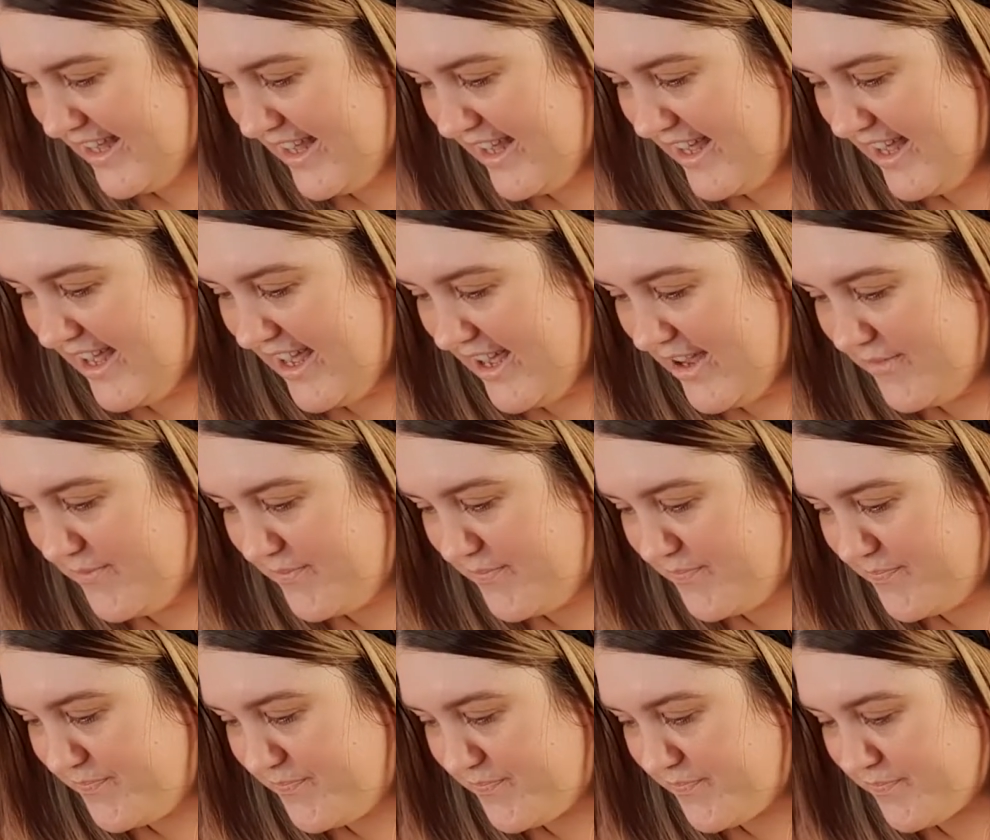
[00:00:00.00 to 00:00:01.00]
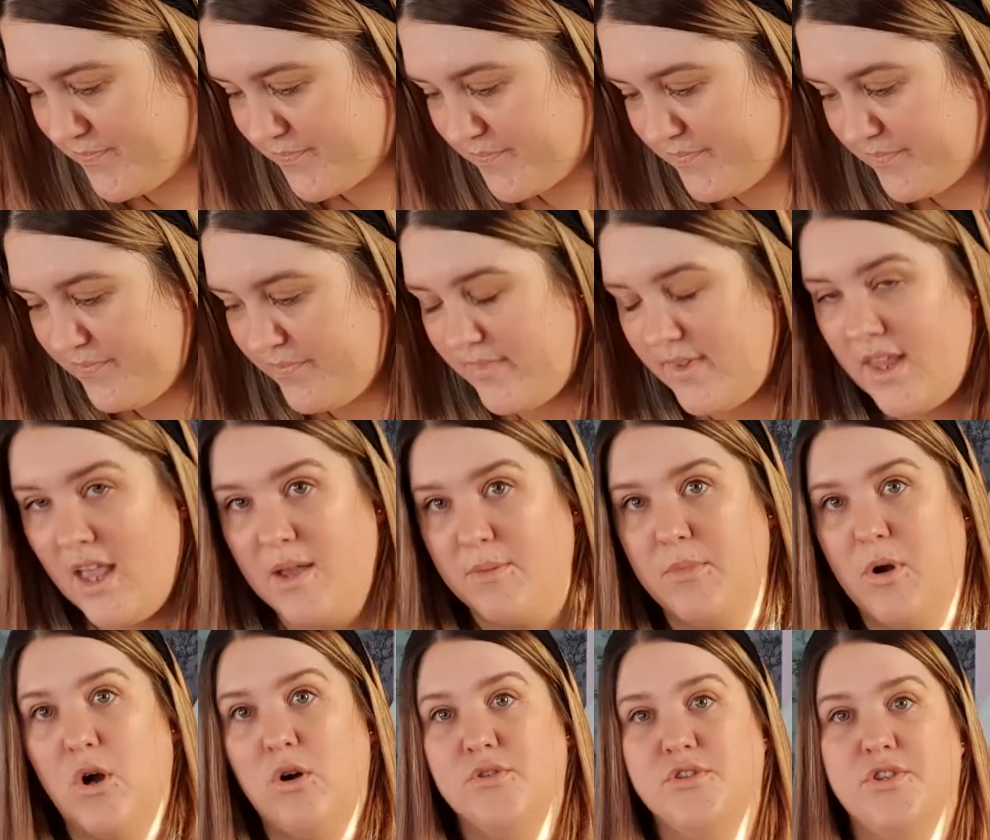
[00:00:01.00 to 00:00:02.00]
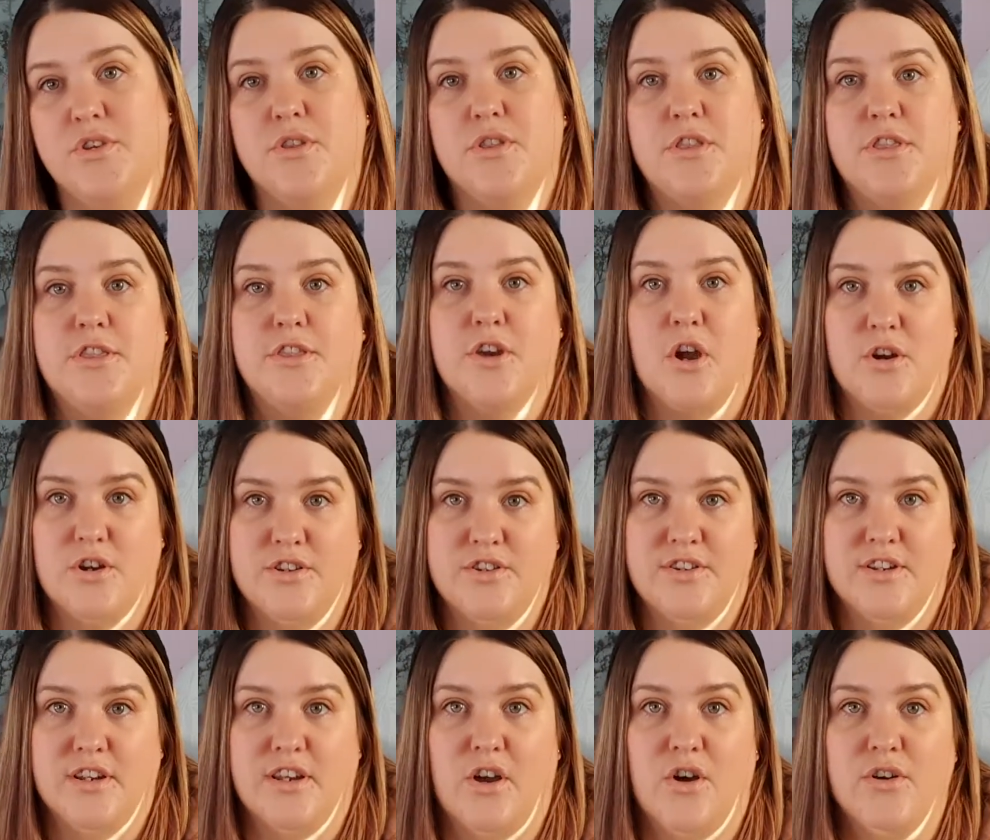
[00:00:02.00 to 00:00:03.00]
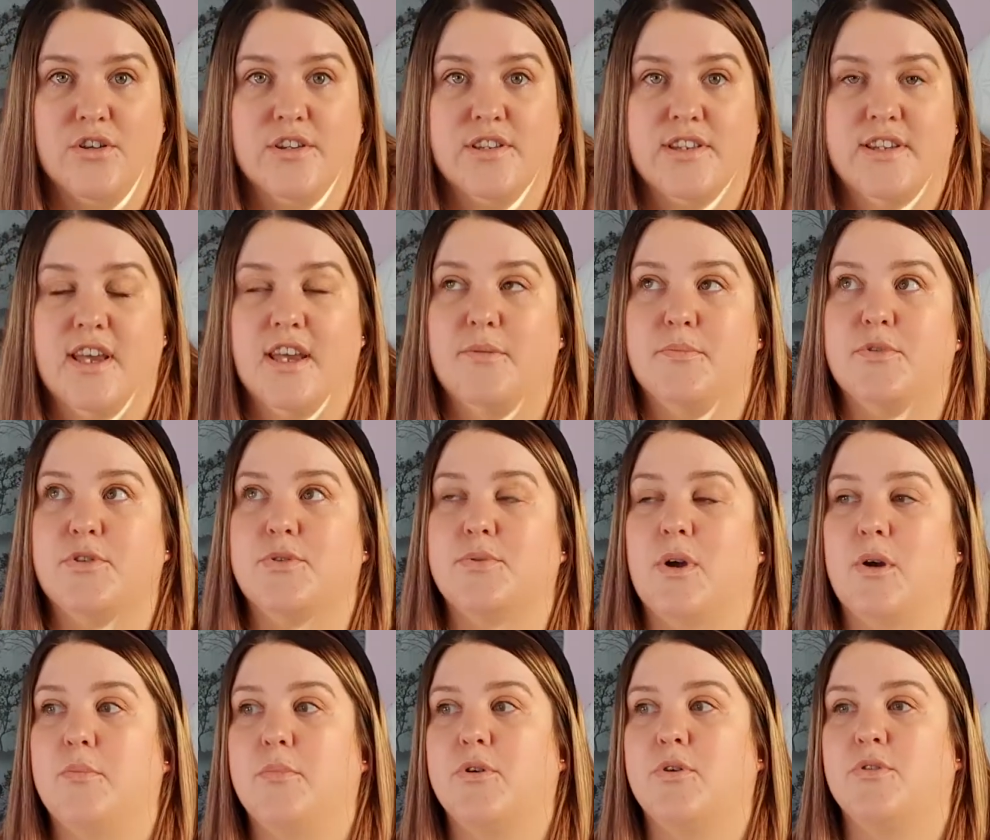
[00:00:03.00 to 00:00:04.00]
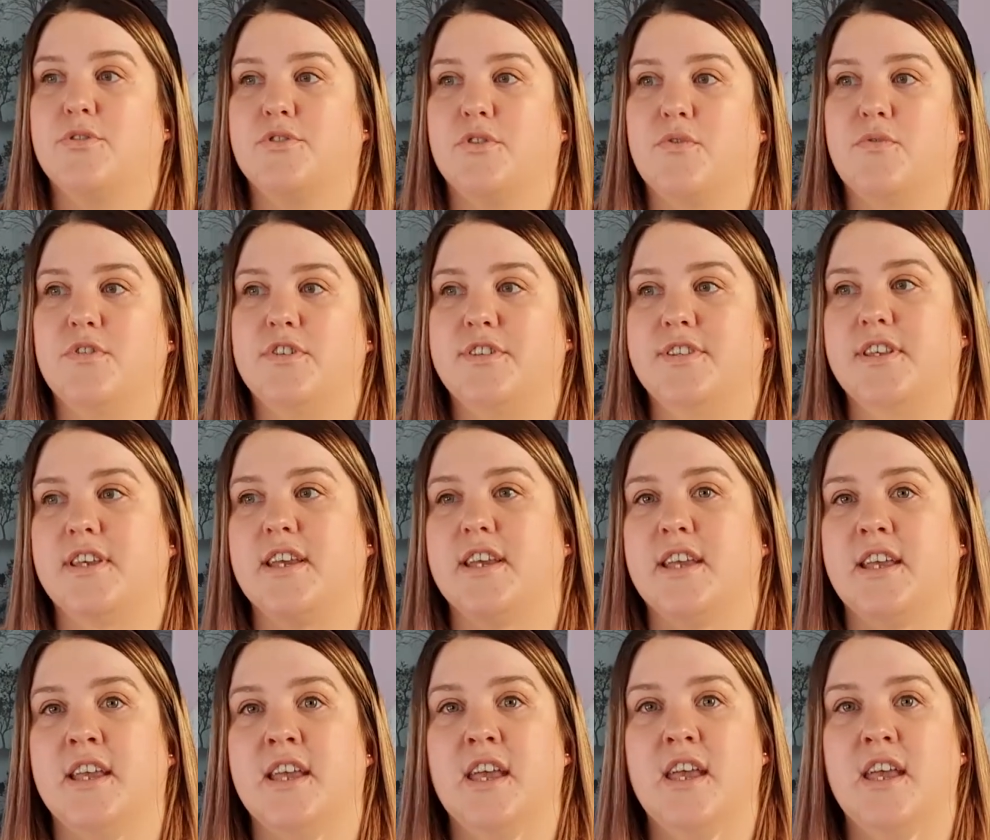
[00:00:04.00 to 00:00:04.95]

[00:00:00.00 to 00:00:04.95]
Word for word: Um, I'm also thirsty all the time as well because obviously